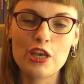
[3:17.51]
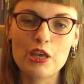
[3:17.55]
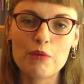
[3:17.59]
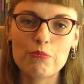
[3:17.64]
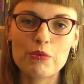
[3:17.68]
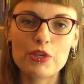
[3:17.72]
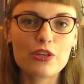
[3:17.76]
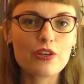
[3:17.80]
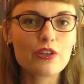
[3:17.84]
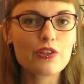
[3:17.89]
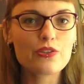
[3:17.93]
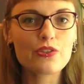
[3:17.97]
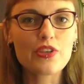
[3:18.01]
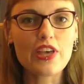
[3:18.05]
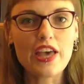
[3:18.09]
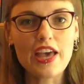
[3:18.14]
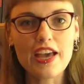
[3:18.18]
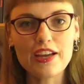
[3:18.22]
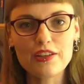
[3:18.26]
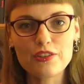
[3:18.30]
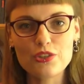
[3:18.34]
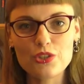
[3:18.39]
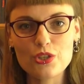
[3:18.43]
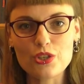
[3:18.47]
because
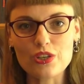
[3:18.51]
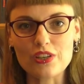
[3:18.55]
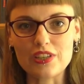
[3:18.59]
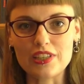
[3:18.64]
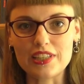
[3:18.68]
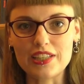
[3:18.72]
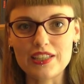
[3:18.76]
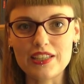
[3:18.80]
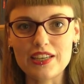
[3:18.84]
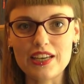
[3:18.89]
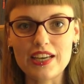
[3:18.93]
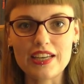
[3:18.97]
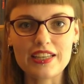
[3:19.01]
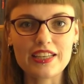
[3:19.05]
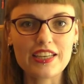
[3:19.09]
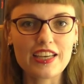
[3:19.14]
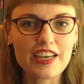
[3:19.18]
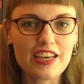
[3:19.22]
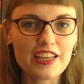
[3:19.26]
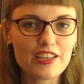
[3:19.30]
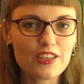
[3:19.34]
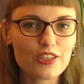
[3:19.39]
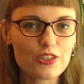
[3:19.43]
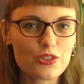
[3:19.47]
actually I
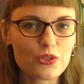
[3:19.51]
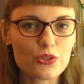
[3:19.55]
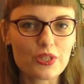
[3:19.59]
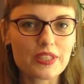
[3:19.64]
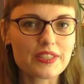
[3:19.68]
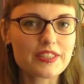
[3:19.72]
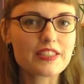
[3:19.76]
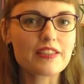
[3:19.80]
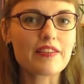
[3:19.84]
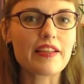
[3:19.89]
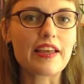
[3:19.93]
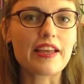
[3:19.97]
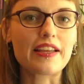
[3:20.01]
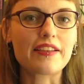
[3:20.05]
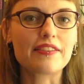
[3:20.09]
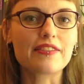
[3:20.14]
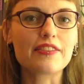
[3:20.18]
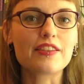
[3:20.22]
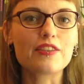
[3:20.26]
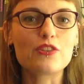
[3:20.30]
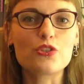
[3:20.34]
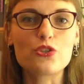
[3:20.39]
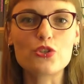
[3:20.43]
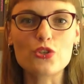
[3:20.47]
cannot translate
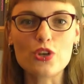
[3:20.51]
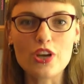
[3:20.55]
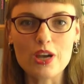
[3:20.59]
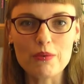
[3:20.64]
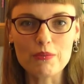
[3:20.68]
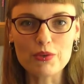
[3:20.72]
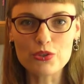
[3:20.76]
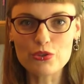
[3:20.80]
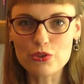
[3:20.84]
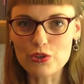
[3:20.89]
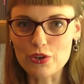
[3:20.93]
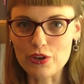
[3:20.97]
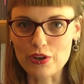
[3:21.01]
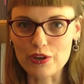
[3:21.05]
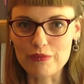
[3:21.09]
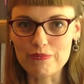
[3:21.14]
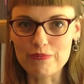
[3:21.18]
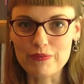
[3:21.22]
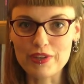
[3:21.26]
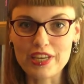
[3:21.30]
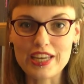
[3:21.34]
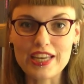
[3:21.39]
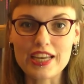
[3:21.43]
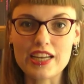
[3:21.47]
the German
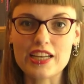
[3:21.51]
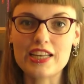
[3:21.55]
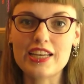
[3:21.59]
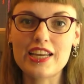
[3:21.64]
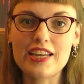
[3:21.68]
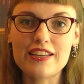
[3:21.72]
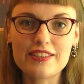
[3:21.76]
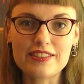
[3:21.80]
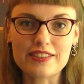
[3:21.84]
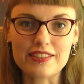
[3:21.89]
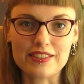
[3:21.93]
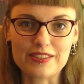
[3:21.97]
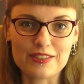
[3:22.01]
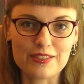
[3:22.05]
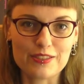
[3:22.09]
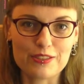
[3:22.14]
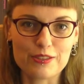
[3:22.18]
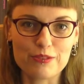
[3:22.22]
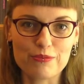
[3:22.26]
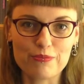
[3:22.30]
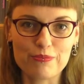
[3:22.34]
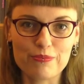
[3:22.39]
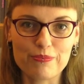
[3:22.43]
term Erkenntnis.